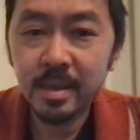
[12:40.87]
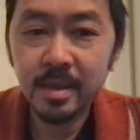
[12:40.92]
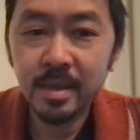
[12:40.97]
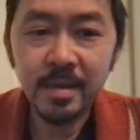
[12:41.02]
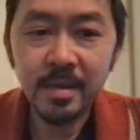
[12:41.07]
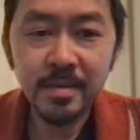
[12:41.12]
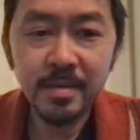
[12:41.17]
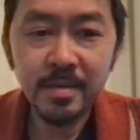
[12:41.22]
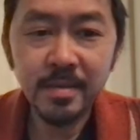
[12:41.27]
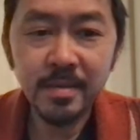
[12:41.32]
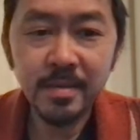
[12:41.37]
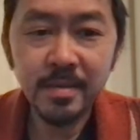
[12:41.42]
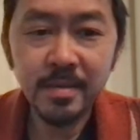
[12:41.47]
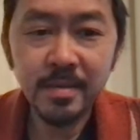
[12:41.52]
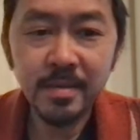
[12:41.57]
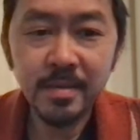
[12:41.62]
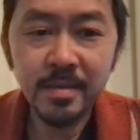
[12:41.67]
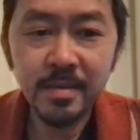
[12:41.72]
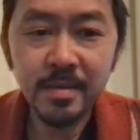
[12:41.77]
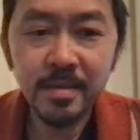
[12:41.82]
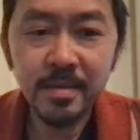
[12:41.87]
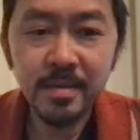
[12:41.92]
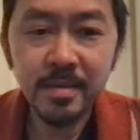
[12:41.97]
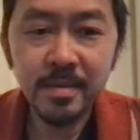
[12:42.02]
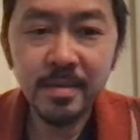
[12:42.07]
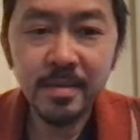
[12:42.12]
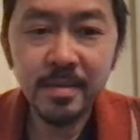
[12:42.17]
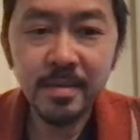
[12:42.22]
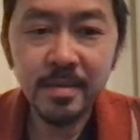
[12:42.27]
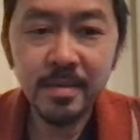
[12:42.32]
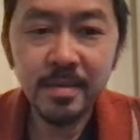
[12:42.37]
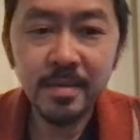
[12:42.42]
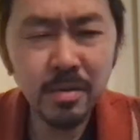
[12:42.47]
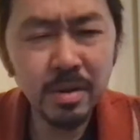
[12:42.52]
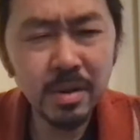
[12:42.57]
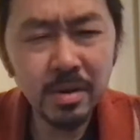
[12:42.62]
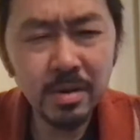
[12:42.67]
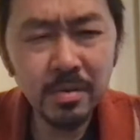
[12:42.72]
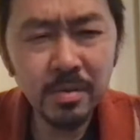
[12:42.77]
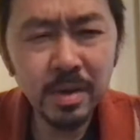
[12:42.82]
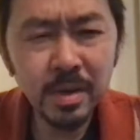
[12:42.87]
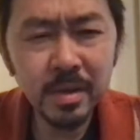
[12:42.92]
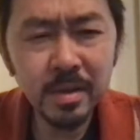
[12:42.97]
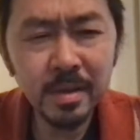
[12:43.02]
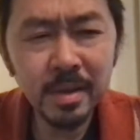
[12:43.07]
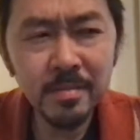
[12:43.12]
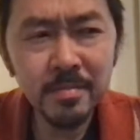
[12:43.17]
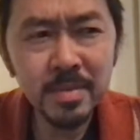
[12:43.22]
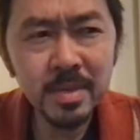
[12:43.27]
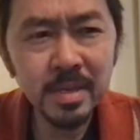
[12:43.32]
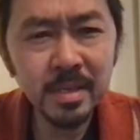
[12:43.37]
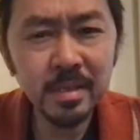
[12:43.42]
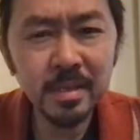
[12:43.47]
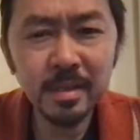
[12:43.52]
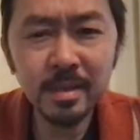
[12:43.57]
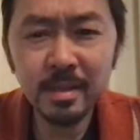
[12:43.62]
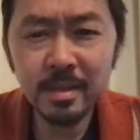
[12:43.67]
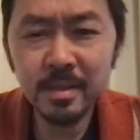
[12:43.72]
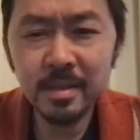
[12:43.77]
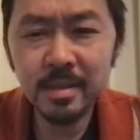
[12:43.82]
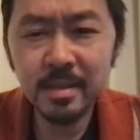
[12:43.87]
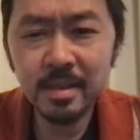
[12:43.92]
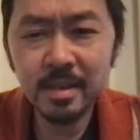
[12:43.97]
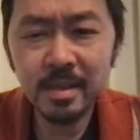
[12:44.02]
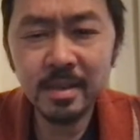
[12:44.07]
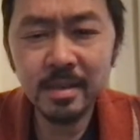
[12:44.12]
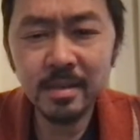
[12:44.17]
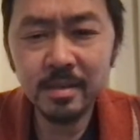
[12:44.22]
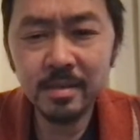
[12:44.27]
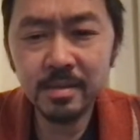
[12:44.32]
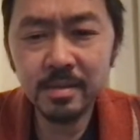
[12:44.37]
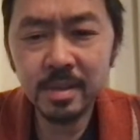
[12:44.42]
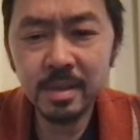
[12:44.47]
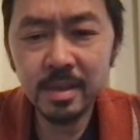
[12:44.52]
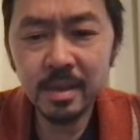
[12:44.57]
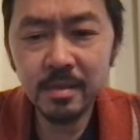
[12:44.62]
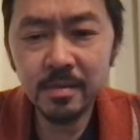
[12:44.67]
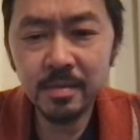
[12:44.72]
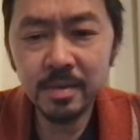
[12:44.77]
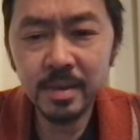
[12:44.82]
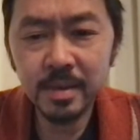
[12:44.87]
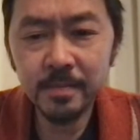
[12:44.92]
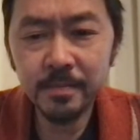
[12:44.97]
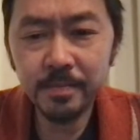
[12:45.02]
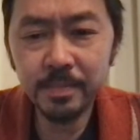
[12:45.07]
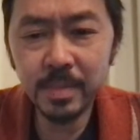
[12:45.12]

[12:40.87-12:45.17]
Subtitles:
I think I am too, right? Oh no, wait, I missed it. I don't think I went.